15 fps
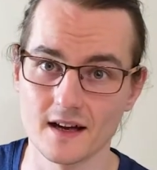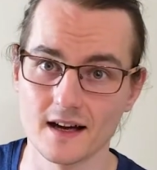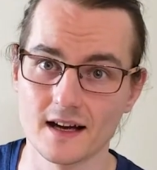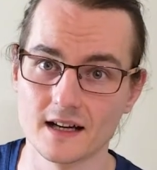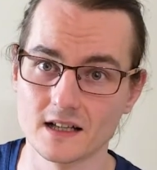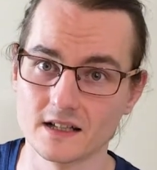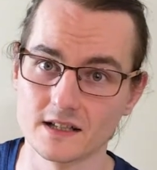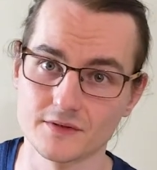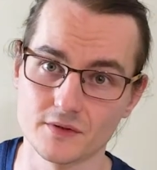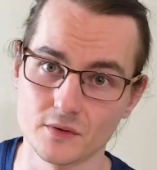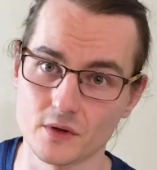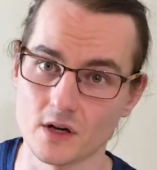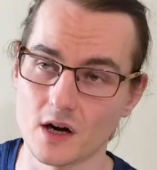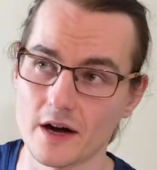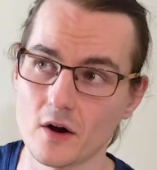If
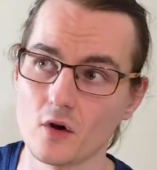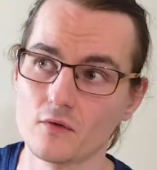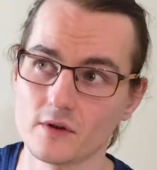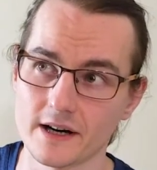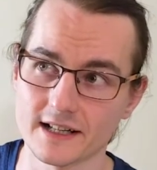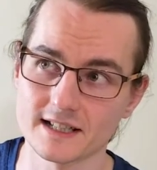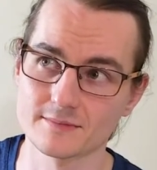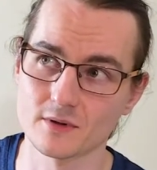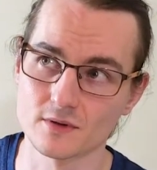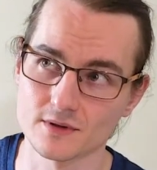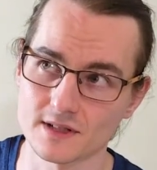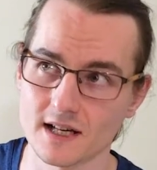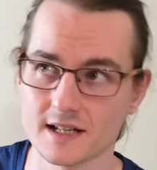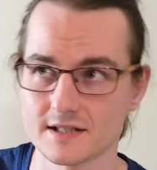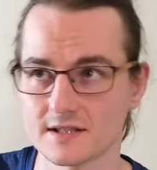you
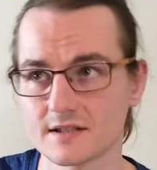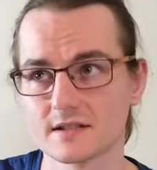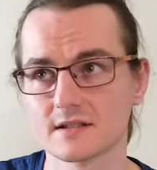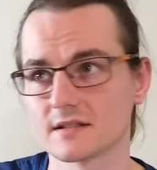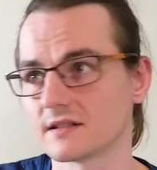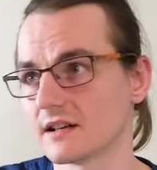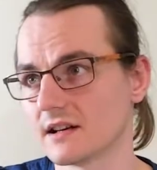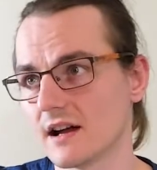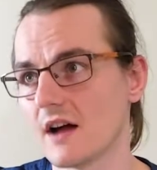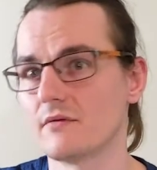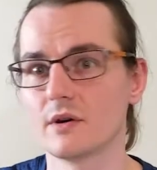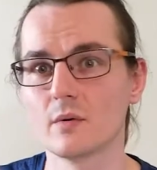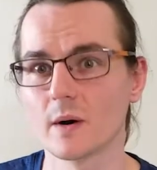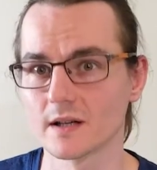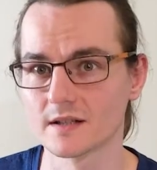overexpose, as
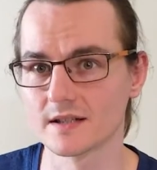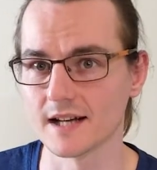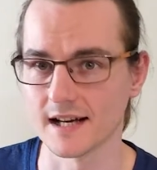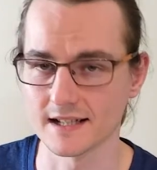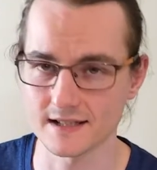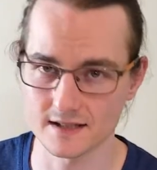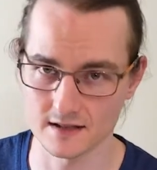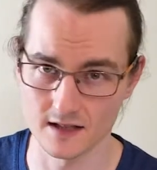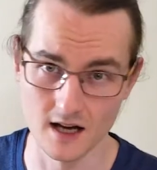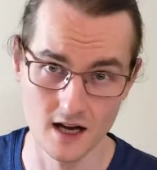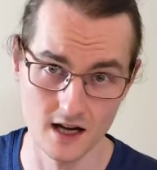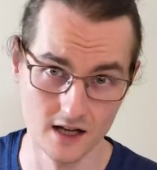everyone does,